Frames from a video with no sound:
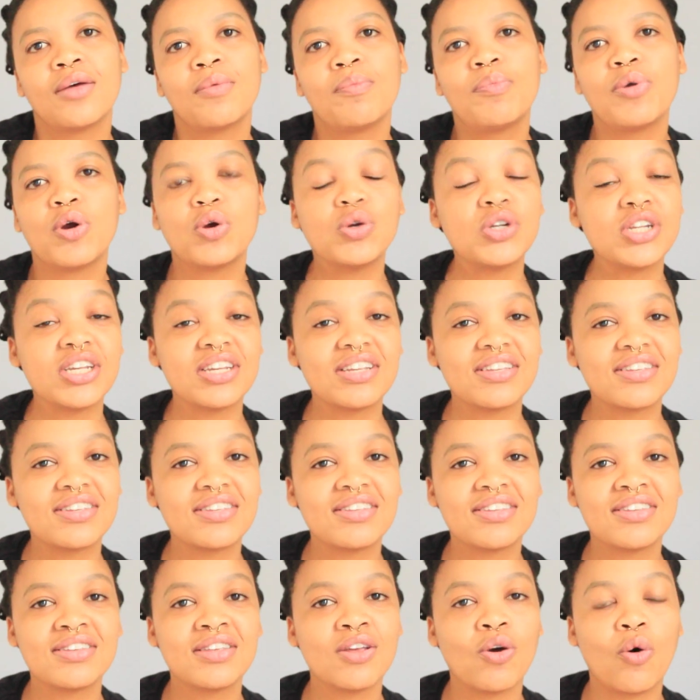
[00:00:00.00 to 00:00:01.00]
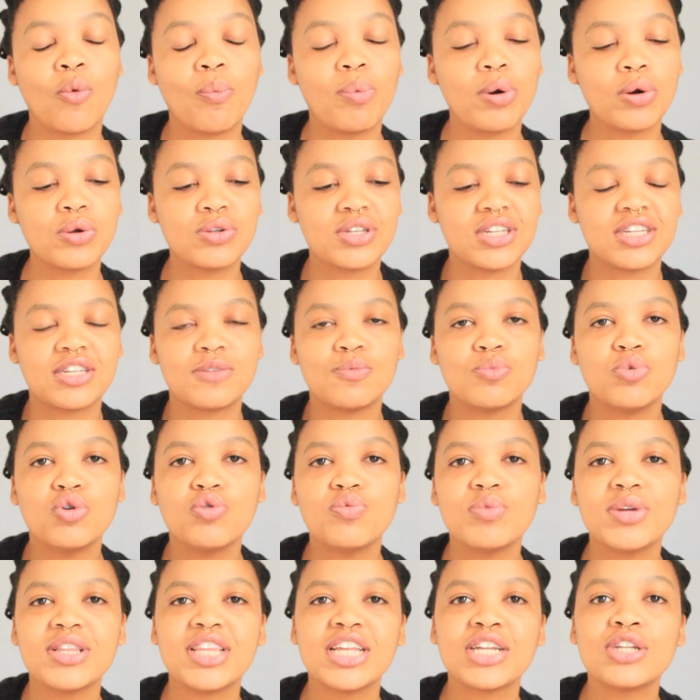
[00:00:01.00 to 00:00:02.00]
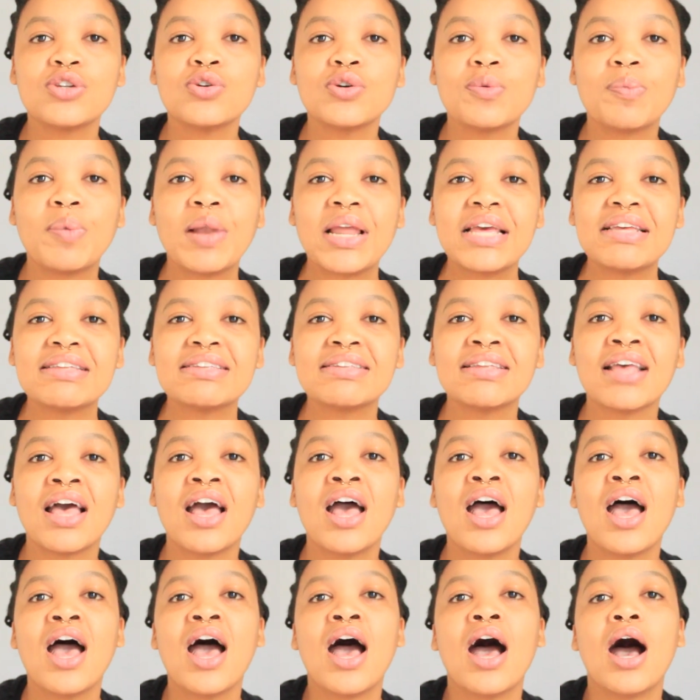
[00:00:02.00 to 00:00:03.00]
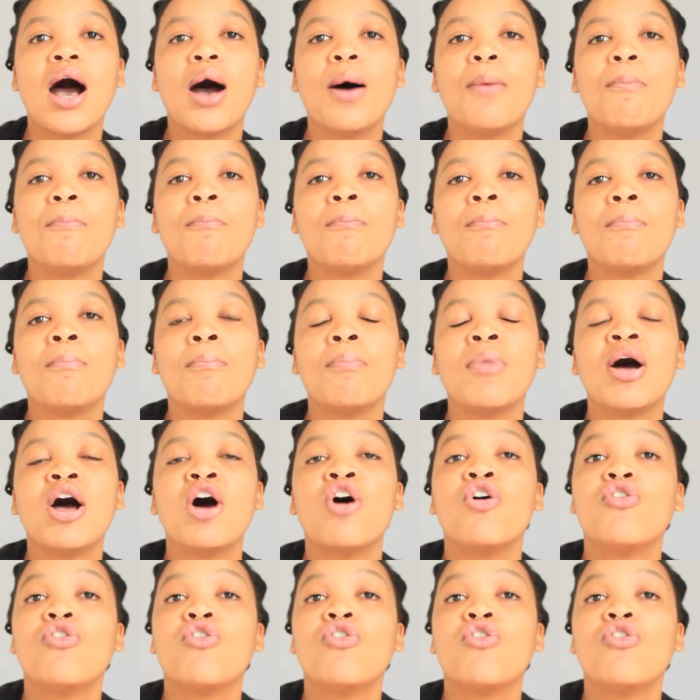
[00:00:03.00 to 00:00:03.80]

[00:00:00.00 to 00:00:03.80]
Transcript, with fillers: protests or protest movement that took place um,